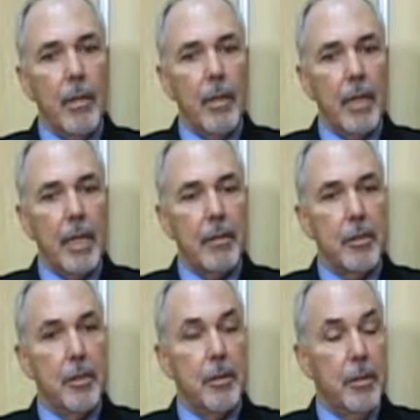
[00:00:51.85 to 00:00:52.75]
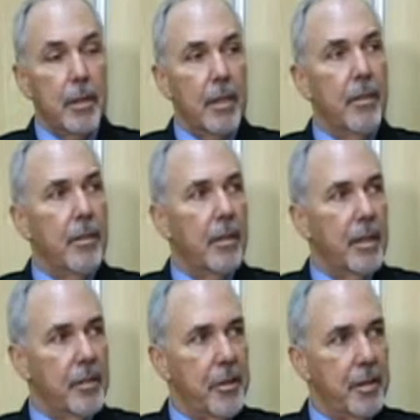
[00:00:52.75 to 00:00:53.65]
the Niagara 2 core. There
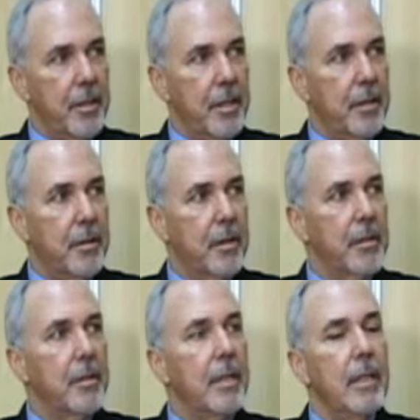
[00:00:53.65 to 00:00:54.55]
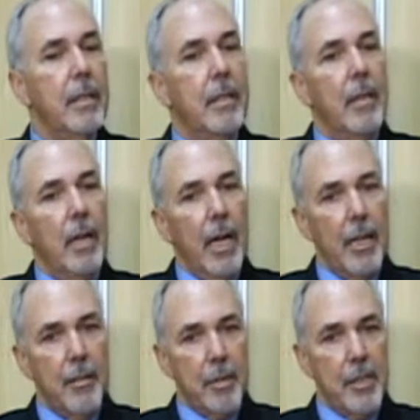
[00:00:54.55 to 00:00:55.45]
are 16 cores,
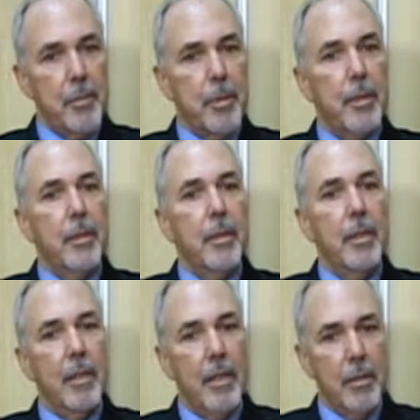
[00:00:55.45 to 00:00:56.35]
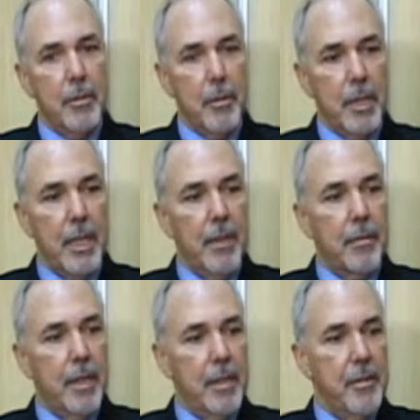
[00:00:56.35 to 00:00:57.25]
8 threads per core,
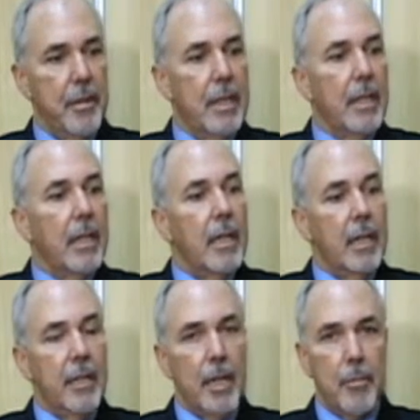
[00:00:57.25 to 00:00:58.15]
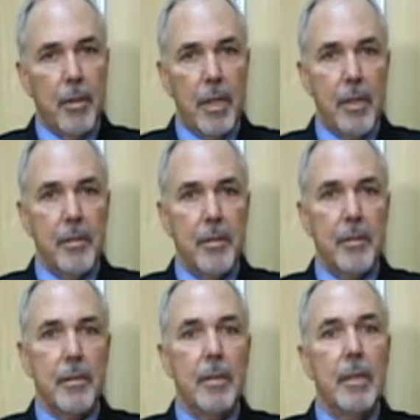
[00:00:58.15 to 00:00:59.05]
128 threads in that
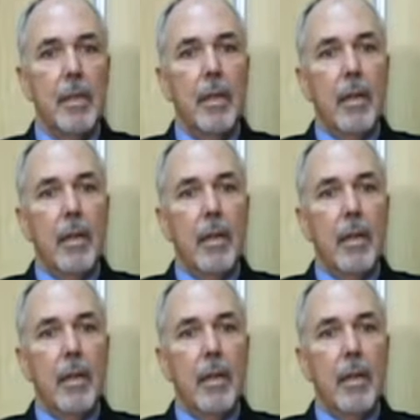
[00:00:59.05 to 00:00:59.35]
processor.